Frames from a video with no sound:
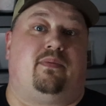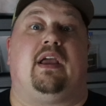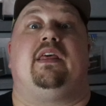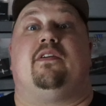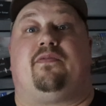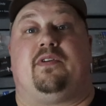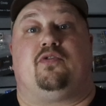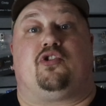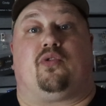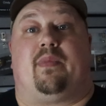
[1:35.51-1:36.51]
in the
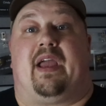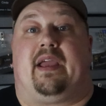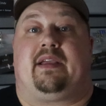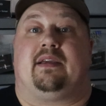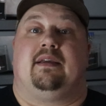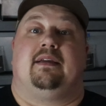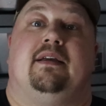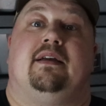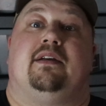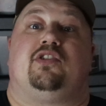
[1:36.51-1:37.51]
future make
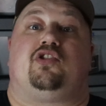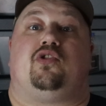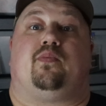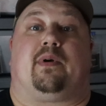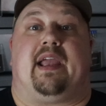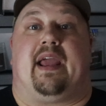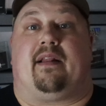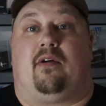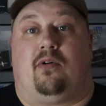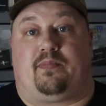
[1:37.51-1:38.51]
super
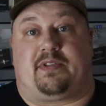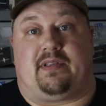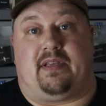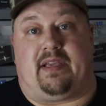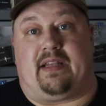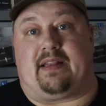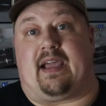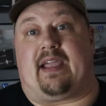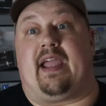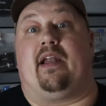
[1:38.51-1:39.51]
cantaloupes and get
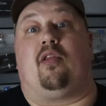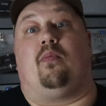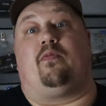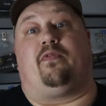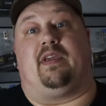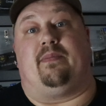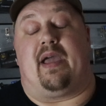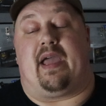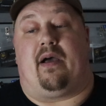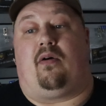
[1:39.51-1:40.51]
that cantaloupe
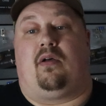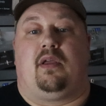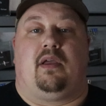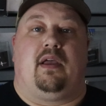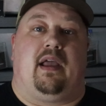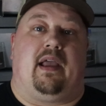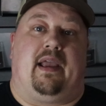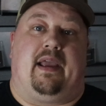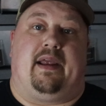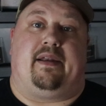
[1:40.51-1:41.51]
female.
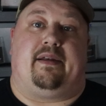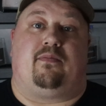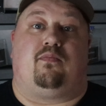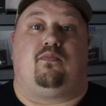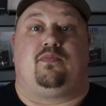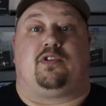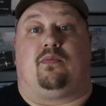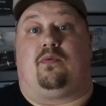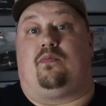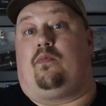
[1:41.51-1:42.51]
And
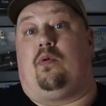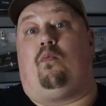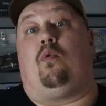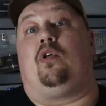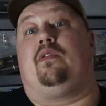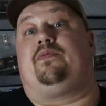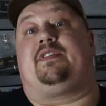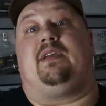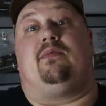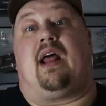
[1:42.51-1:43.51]
so we'll
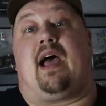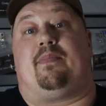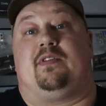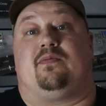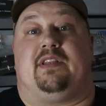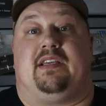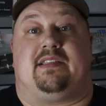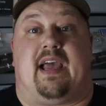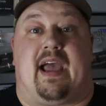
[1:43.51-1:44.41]
see what happens when these